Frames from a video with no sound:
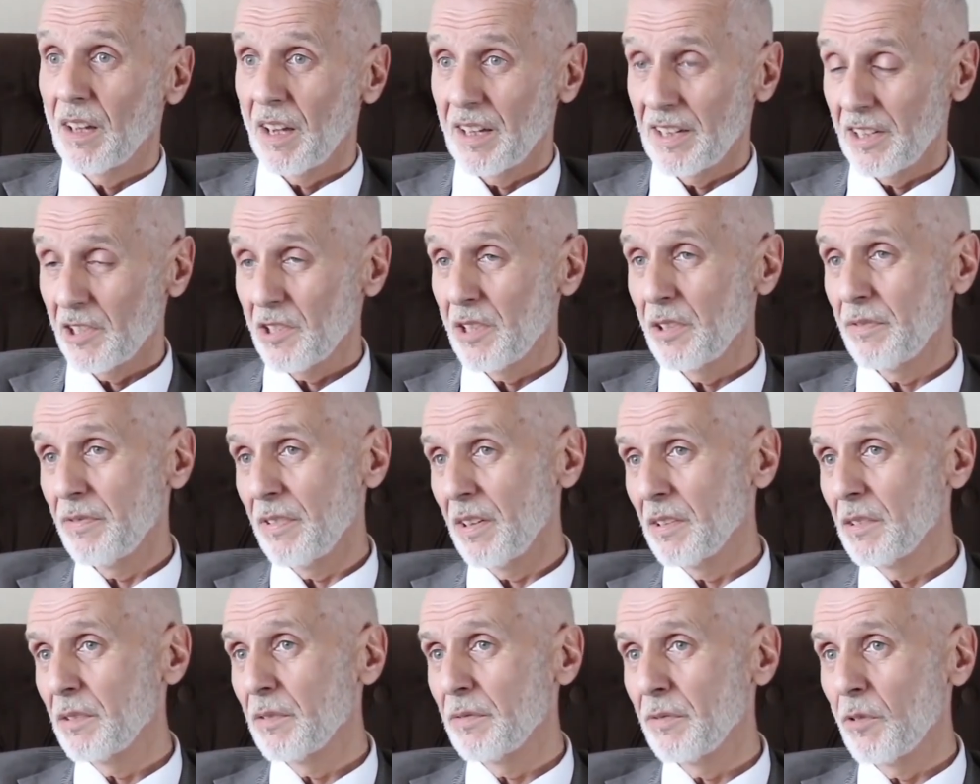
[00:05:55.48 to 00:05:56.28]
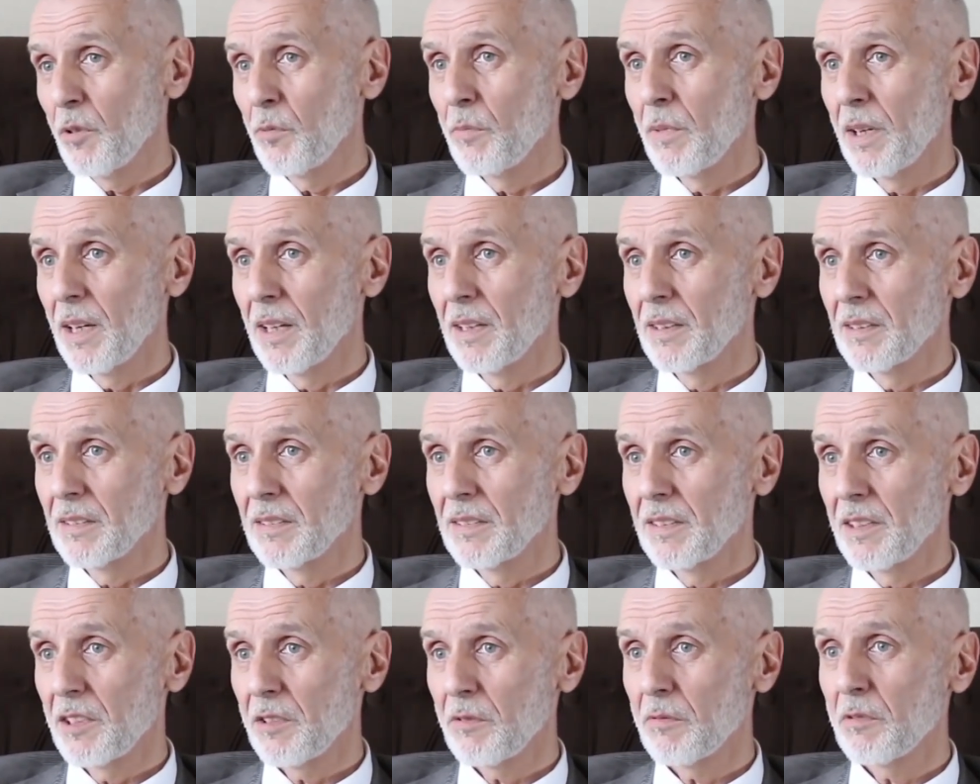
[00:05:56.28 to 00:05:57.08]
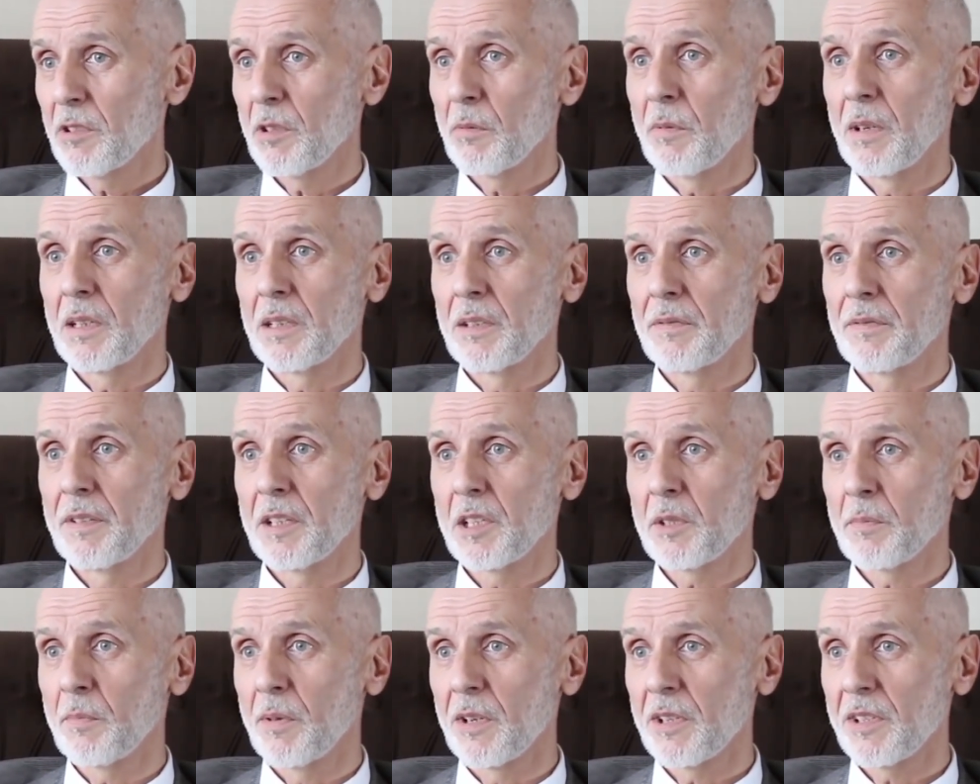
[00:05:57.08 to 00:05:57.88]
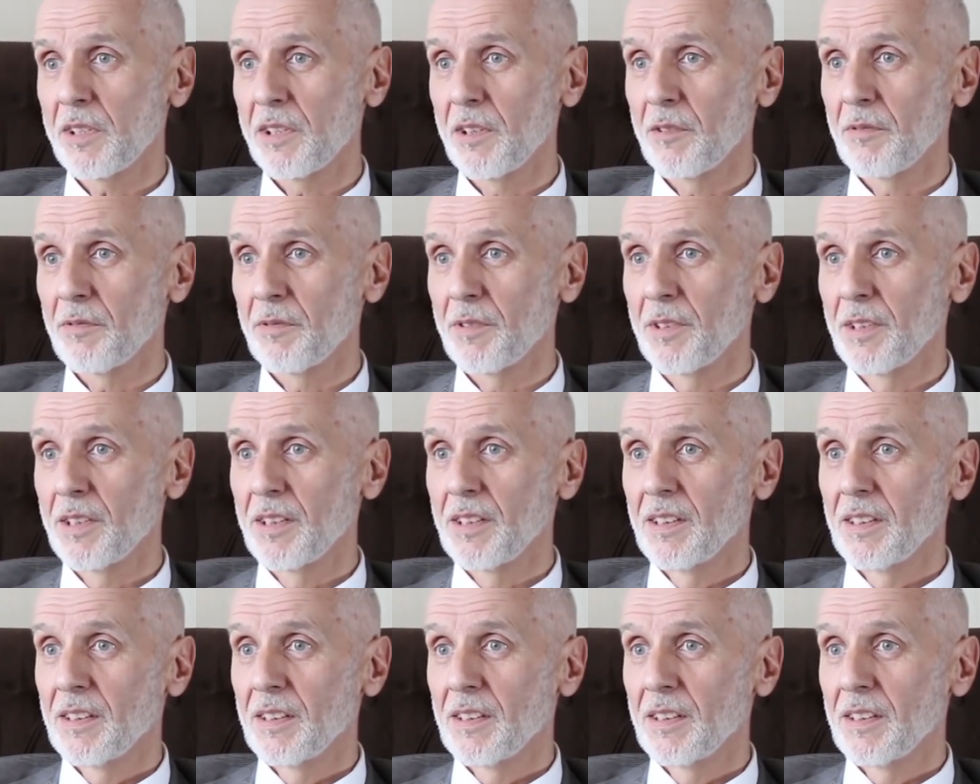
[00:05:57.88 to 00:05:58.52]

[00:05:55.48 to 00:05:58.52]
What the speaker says: I'd actually found the formula. This was the way to fix myself.